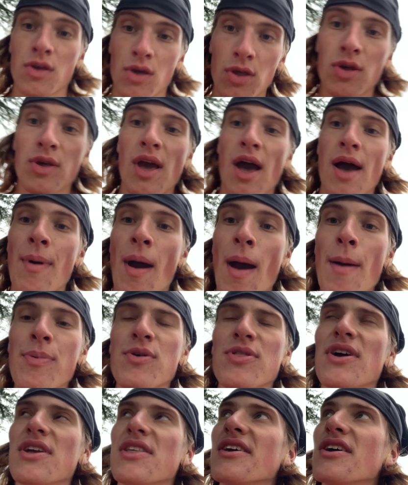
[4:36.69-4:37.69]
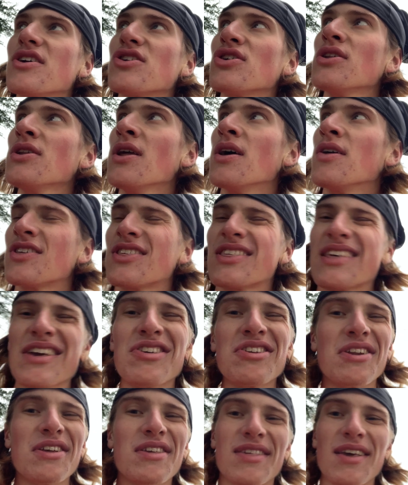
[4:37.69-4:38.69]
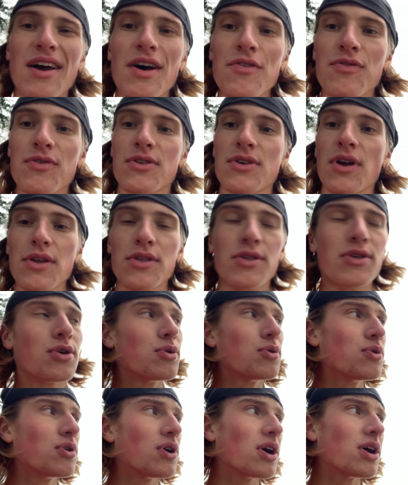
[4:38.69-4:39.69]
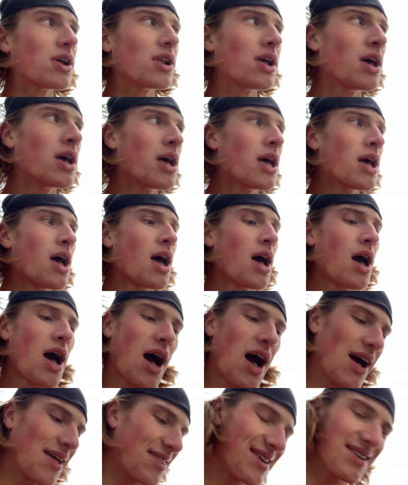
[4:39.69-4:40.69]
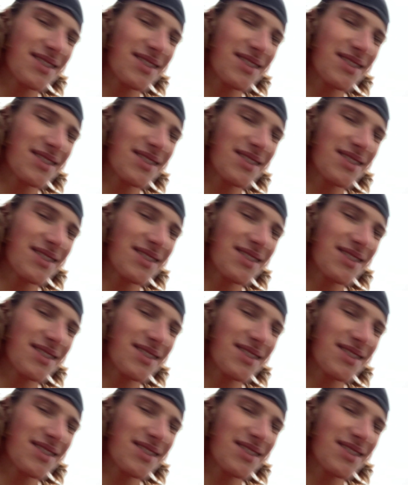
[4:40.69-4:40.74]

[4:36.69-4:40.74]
So yeah, I'm happy with that session. The session itself is not too good. I think